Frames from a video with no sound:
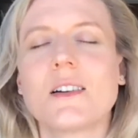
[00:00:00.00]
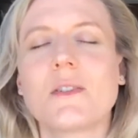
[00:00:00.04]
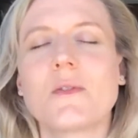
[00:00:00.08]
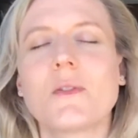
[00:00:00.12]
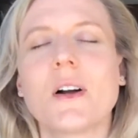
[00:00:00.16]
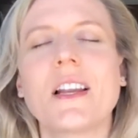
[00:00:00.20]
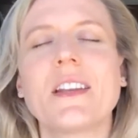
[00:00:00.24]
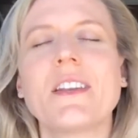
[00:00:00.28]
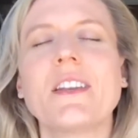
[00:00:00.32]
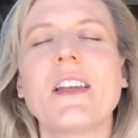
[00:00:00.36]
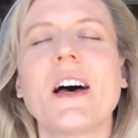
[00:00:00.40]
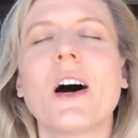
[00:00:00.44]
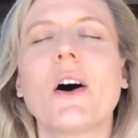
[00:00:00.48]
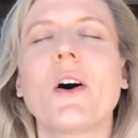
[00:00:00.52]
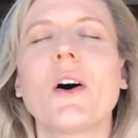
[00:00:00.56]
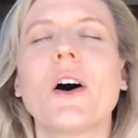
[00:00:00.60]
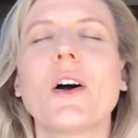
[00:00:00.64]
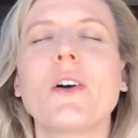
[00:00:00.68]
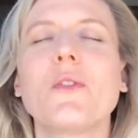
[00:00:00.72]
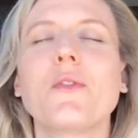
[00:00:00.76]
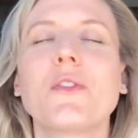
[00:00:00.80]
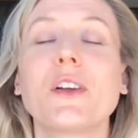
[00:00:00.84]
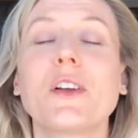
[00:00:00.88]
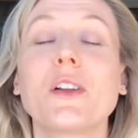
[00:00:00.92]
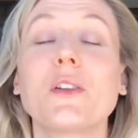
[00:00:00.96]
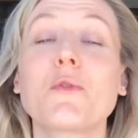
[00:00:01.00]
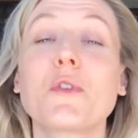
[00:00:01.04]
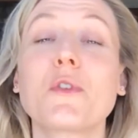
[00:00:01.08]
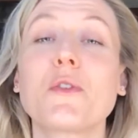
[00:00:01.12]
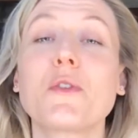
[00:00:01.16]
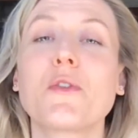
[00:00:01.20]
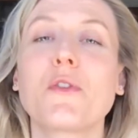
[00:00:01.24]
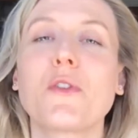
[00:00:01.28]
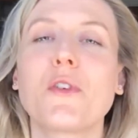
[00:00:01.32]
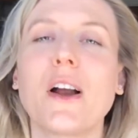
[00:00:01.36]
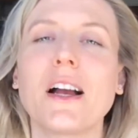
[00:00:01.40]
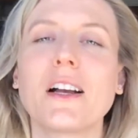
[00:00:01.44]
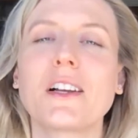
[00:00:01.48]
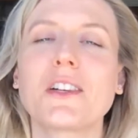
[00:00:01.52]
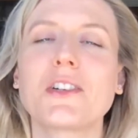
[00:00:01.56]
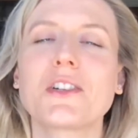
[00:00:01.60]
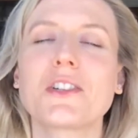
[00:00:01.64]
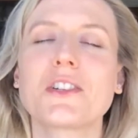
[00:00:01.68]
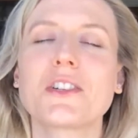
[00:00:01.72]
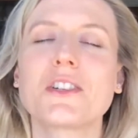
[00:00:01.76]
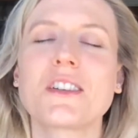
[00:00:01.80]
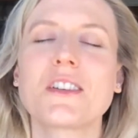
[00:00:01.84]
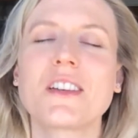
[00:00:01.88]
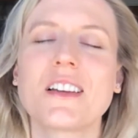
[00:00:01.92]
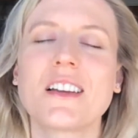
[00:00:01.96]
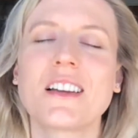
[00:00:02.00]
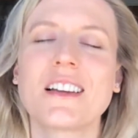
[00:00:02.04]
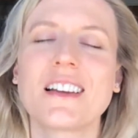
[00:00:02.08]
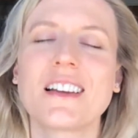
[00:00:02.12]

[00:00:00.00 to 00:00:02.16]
Right now, I feel refreshed.